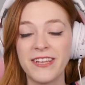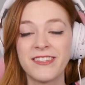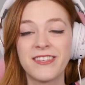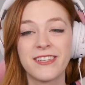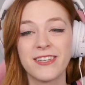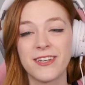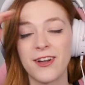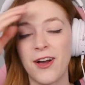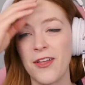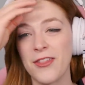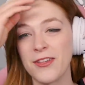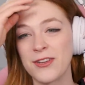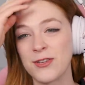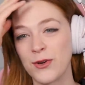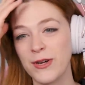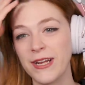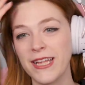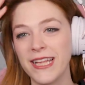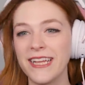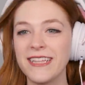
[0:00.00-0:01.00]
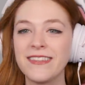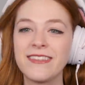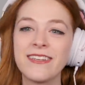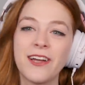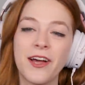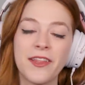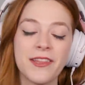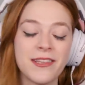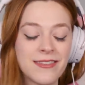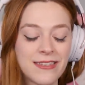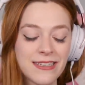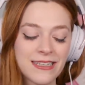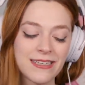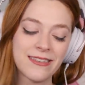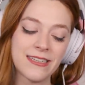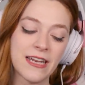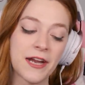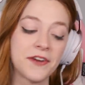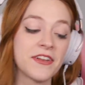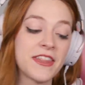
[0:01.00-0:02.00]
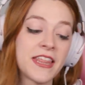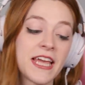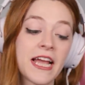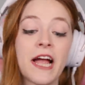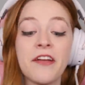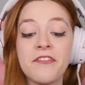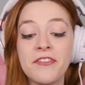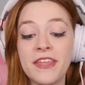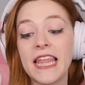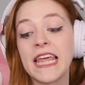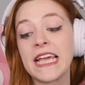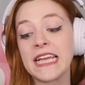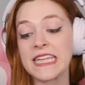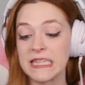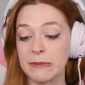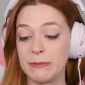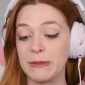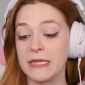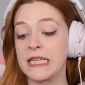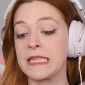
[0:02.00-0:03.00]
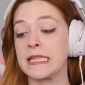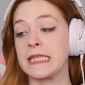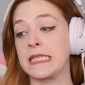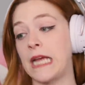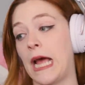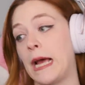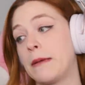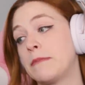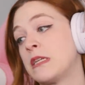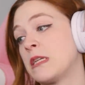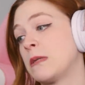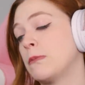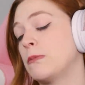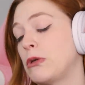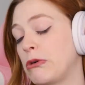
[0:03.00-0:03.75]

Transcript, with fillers: busted all the toilets and all the sinks and everything. I feel like it's it's time to